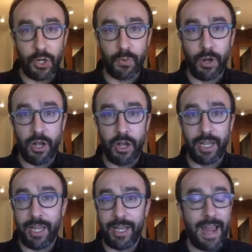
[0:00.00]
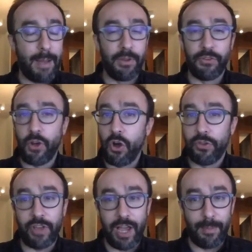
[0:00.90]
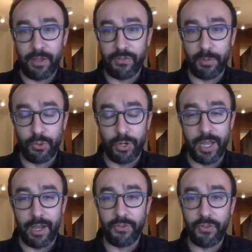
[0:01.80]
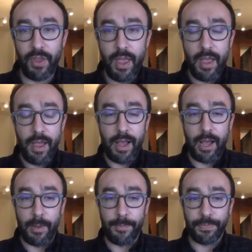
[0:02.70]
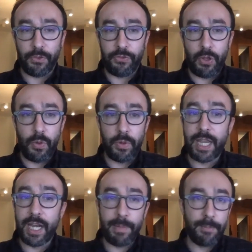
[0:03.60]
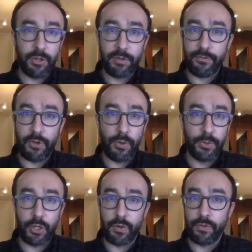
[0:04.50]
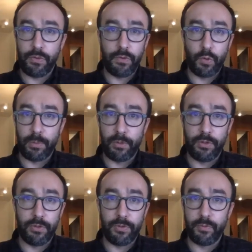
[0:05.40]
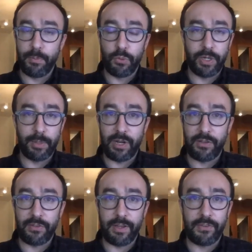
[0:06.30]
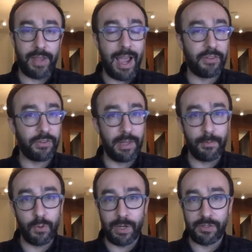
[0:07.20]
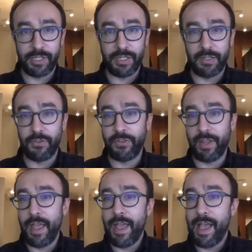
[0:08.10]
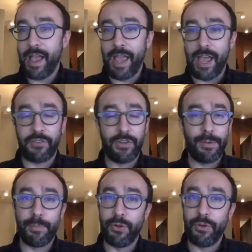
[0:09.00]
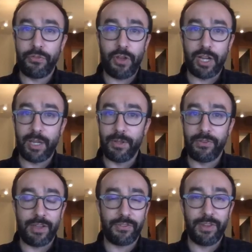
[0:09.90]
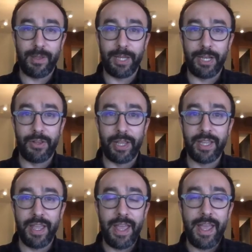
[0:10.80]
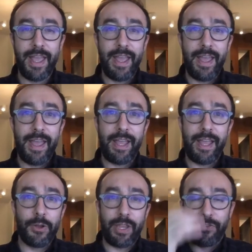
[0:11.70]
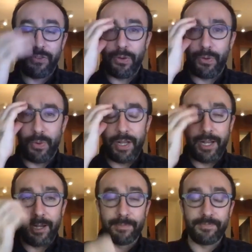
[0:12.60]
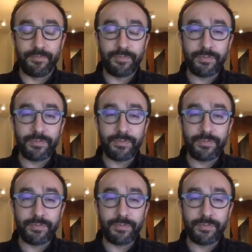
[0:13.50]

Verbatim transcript: go wrong, and, and it happens all the time, as you point out. Um, so getting people on the phone, going through the normal reporting process, asking them questions, asking them to produce documents, asking them, you know, like, hey, okay, so um,